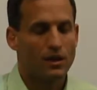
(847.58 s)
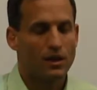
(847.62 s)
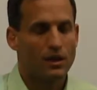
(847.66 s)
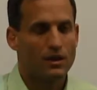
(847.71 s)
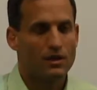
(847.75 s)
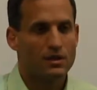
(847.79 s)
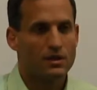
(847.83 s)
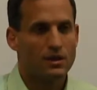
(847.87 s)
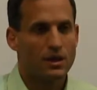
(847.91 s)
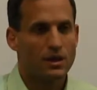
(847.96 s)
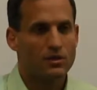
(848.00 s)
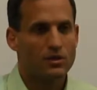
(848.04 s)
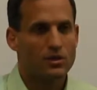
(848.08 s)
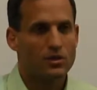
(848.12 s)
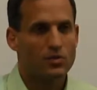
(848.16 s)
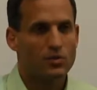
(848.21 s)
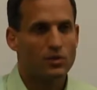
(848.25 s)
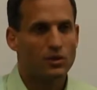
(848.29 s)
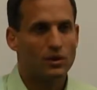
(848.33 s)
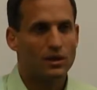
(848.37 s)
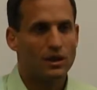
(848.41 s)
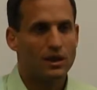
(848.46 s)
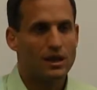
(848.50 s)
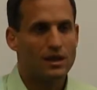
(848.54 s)
Nice. Now
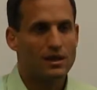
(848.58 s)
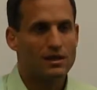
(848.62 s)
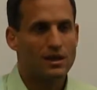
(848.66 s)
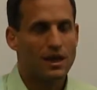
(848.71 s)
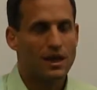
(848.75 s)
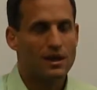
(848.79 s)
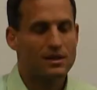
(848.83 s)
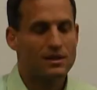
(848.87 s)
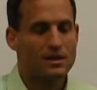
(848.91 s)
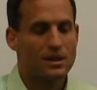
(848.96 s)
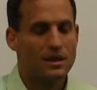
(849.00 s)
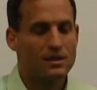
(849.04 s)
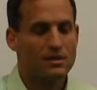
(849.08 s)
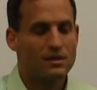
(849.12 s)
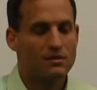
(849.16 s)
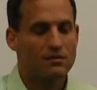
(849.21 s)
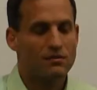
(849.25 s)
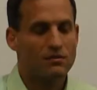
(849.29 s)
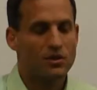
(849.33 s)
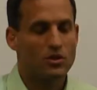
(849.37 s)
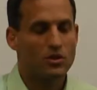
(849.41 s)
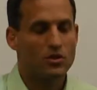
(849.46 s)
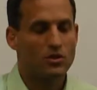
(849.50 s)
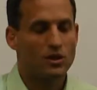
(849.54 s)
just release that
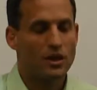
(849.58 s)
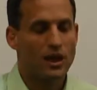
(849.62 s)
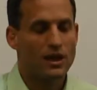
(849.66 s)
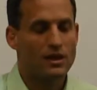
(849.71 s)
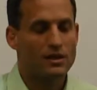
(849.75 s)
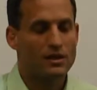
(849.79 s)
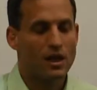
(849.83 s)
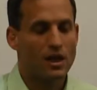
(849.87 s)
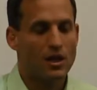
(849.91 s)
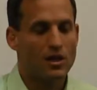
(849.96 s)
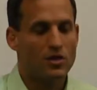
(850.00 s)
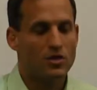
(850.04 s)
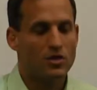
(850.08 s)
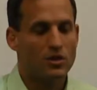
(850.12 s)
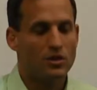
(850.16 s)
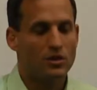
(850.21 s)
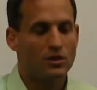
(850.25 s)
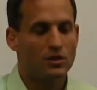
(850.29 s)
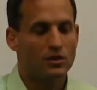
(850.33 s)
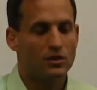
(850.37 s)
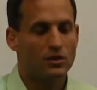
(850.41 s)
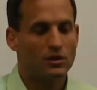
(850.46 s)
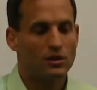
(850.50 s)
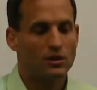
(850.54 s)
sense of
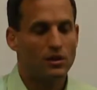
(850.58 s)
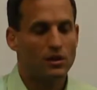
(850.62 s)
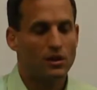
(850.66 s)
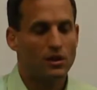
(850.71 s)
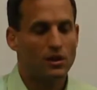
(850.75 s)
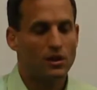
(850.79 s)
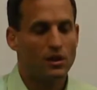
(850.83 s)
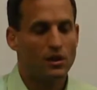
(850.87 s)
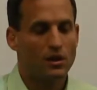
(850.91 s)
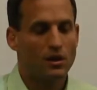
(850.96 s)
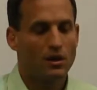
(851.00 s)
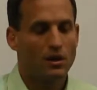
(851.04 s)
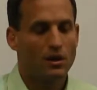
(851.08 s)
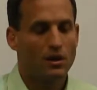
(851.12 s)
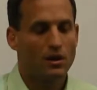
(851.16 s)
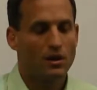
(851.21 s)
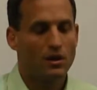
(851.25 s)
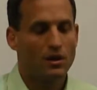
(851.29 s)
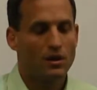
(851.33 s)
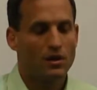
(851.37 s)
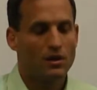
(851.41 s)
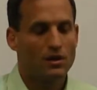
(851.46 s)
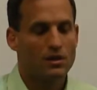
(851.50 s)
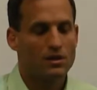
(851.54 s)
visualization.
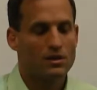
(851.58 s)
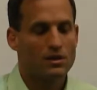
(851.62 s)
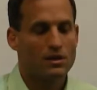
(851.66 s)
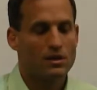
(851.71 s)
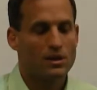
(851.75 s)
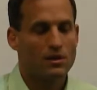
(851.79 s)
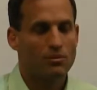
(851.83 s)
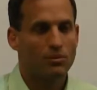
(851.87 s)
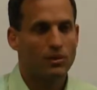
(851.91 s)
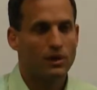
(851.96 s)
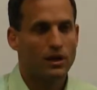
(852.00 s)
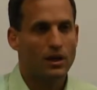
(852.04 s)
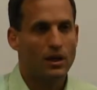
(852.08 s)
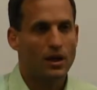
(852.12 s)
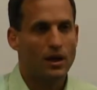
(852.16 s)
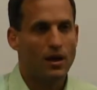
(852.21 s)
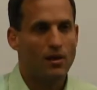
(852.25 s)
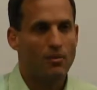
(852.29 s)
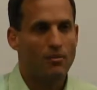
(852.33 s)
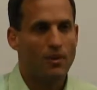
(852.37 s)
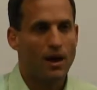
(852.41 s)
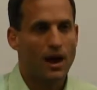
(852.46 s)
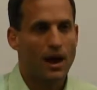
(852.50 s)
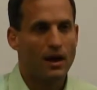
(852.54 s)
Simply
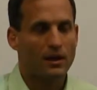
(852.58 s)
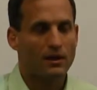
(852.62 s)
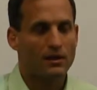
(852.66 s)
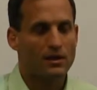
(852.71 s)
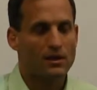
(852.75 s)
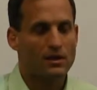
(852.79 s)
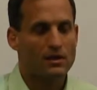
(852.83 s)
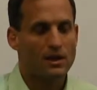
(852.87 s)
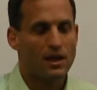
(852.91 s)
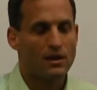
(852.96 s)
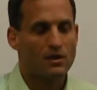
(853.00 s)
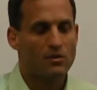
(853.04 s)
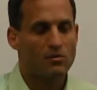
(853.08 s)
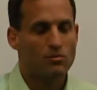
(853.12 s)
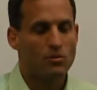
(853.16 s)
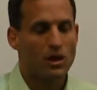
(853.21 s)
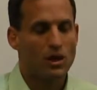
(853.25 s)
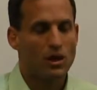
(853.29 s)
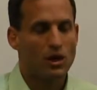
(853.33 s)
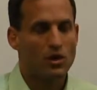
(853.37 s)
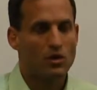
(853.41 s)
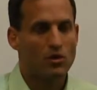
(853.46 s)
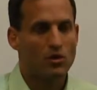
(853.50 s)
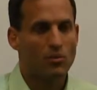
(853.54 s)
come back to the sense of
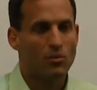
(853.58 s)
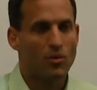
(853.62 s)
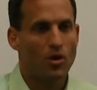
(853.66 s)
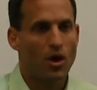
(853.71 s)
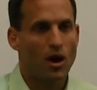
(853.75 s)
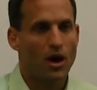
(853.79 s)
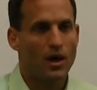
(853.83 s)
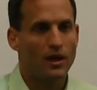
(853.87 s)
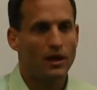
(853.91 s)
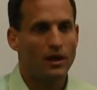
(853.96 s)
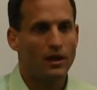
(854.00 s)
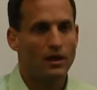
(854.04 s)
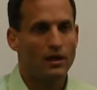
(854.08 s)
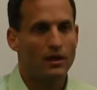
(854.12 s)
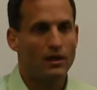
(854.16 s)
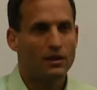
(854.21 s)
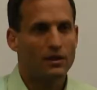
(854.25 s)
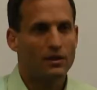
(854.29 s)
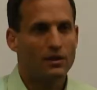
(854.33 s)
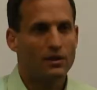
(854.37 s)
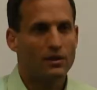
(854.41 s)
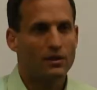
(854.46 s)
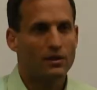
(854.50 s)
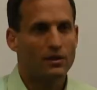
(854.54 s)
being in your body,
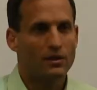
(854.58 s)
